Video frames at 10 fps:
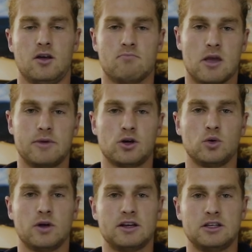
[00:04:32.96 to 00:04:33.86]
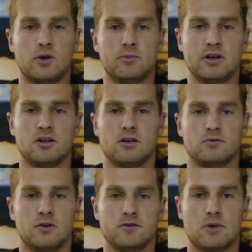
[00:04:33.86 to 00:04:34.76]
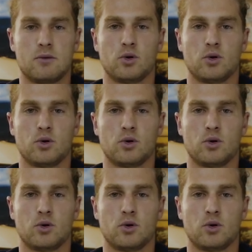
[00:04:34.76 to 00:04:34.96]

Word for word: Maybe a cool idea would be to review my